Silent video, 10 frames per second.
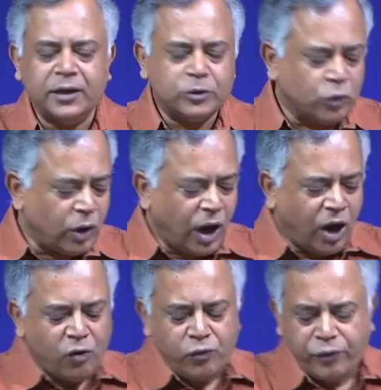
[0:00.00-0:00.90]
So,
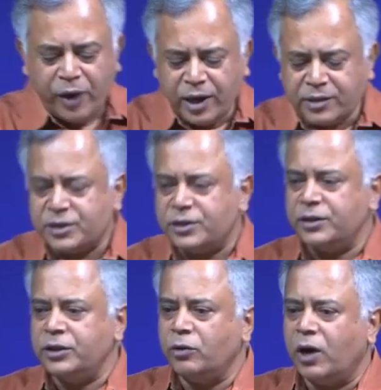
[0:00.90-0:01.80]
how fast
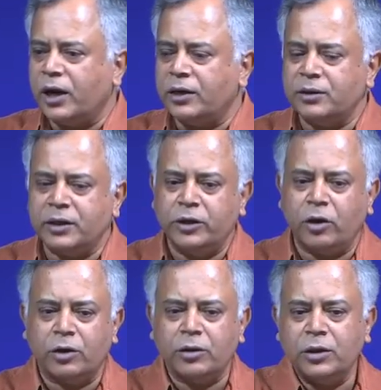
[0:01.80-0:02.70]

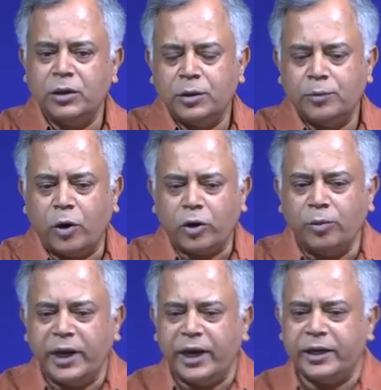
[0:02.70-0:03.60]
your bottom
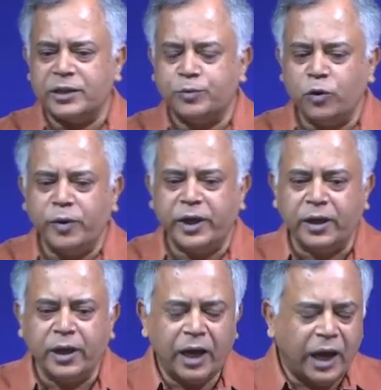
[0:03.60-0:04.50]
layer is
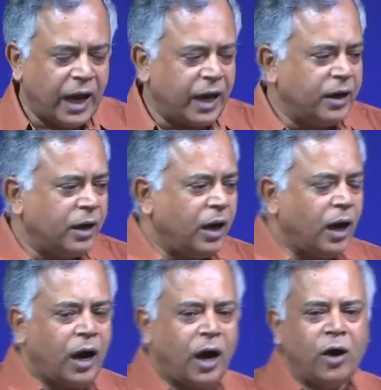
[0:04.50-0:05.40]
moving, and
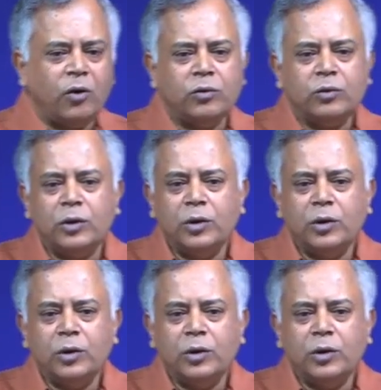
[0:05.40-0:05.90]
how